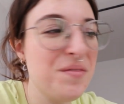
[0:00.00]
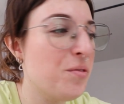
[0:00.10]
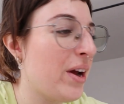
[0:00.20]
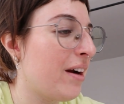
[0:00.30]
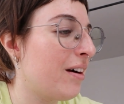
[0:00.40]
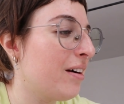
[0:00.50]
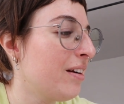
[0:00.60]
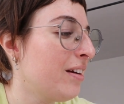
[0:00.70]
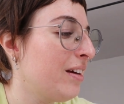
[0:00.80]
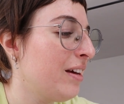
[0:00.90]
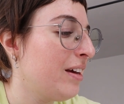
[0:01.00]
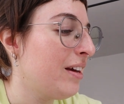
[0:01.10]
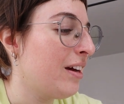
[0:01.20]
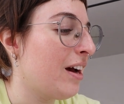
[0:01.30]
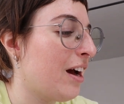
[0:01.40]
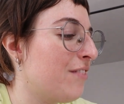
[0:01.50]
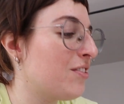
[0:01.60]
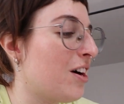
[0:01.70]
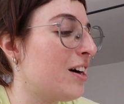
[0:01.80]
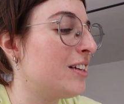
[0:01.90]
where I've
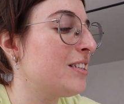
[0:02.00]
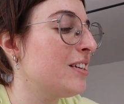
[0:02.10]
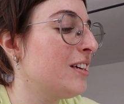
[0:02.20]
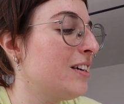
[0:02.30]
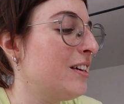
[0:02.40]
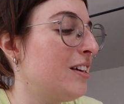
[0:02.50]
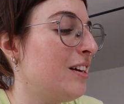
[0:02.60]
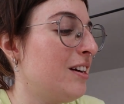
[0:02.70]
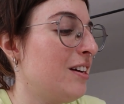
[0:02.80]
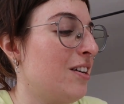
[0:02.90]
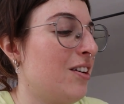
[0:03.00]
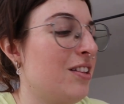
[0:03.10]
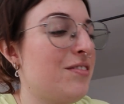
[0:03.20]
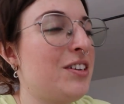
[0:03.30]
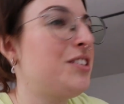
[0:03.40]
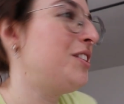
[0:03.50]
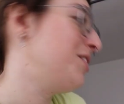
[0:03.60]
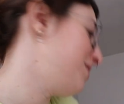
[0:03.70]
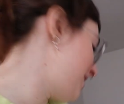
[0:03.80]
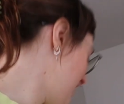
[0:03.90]
got all of our
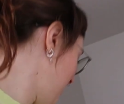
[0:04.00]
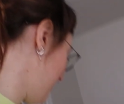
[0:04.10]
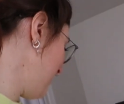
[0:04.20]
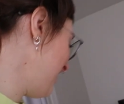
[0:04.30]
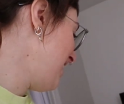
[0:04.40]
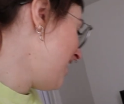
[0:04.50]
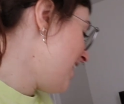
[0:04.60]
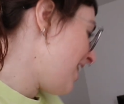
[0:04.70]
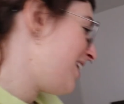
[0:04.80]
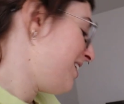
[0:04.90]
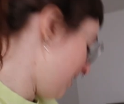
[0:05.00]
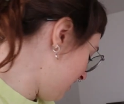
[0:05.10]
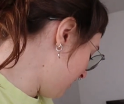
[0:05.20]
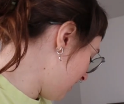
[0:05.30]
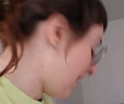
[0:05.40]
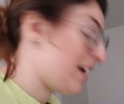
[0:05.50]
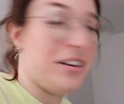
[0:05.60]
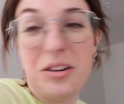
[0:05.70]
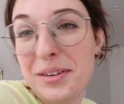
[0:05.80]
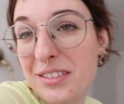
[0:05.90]
to-dos. I like added
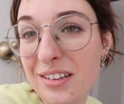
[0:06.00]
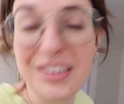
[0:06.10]
a whole bunch of the